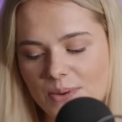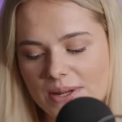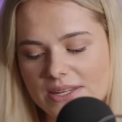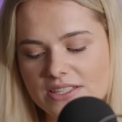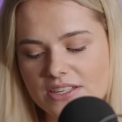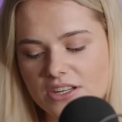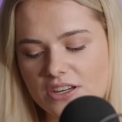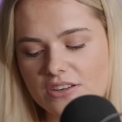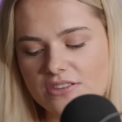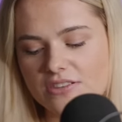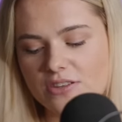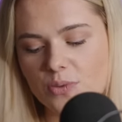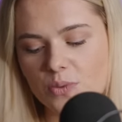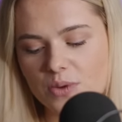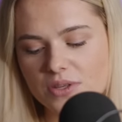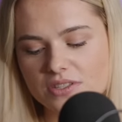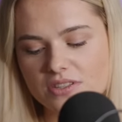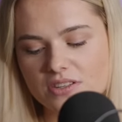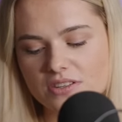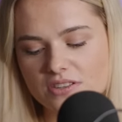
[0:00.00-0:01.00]
20s who
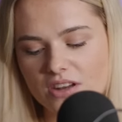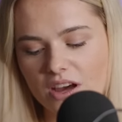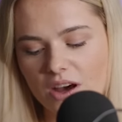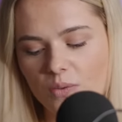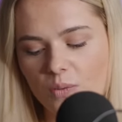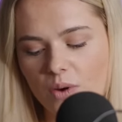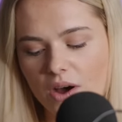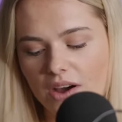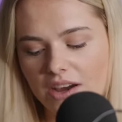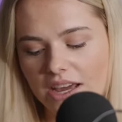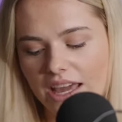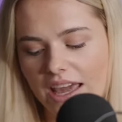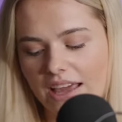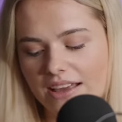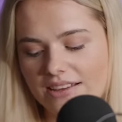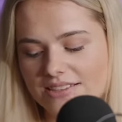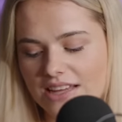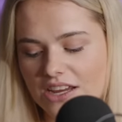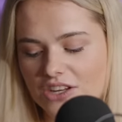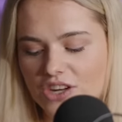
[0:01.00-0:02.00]
wants to start
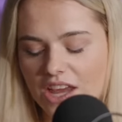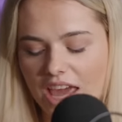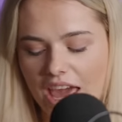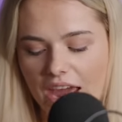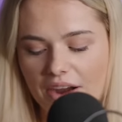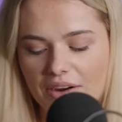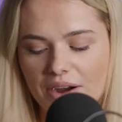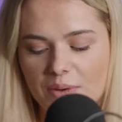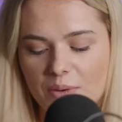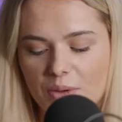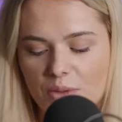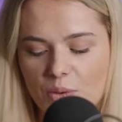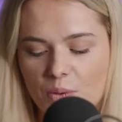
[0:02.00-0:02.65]
working / caring with